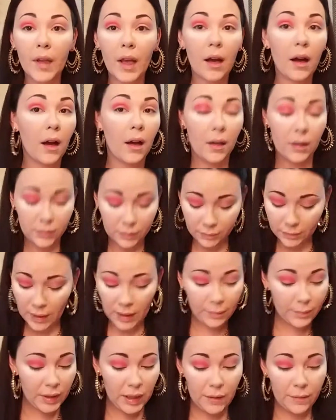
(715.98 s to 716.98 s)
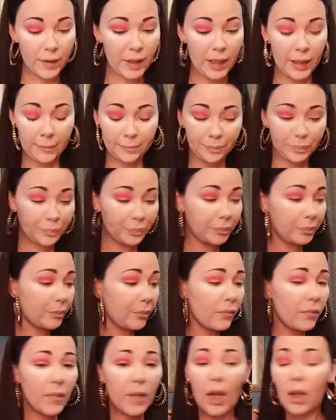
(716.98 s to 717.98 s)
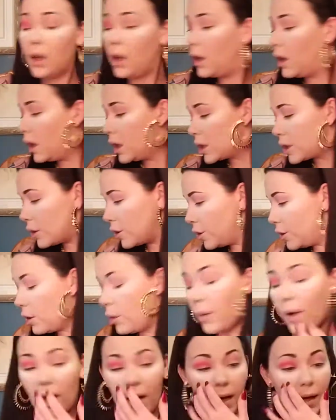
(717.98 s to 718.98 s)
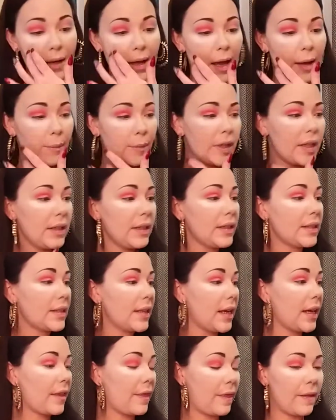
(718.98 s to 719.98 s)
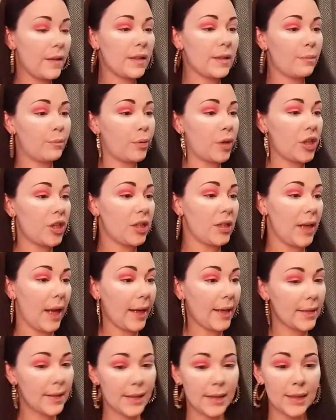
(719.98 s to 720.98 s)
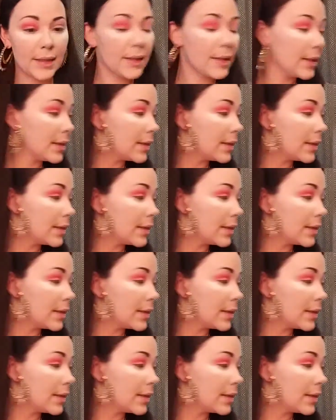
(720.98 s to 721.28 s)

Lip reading: Oh, I'm loving that. So you know what? I am gonna take this brush next.